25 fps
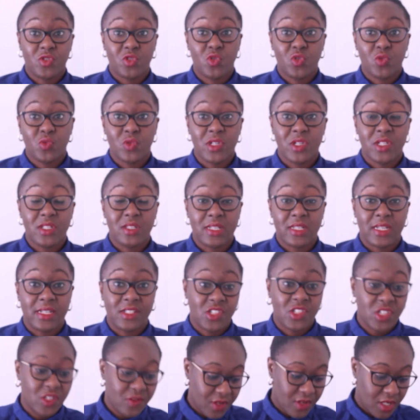towards
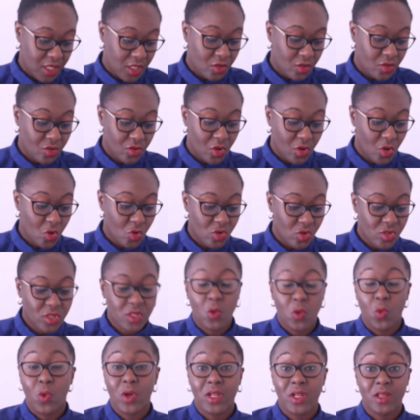achieving the
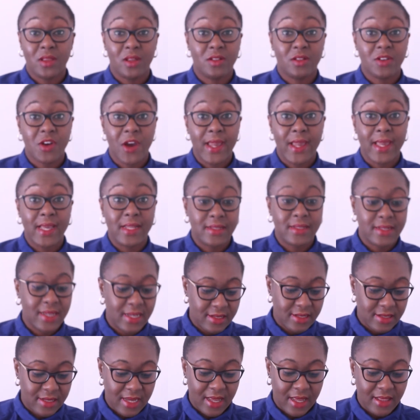goals, what are the target
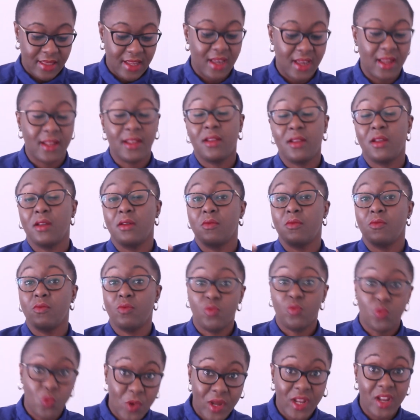dates, and then
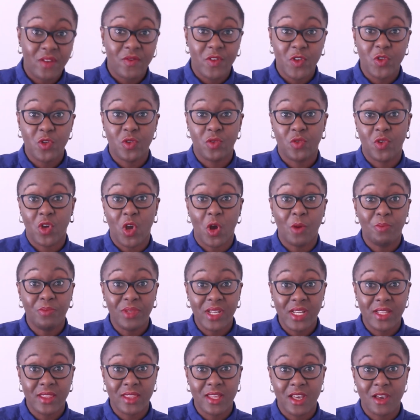whenever you
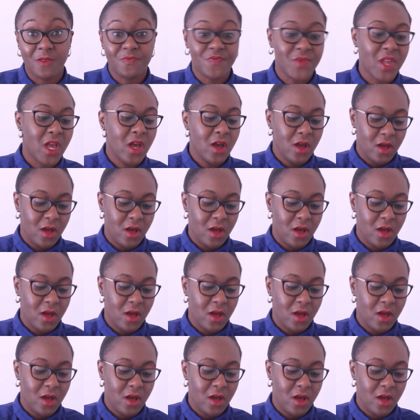complete them,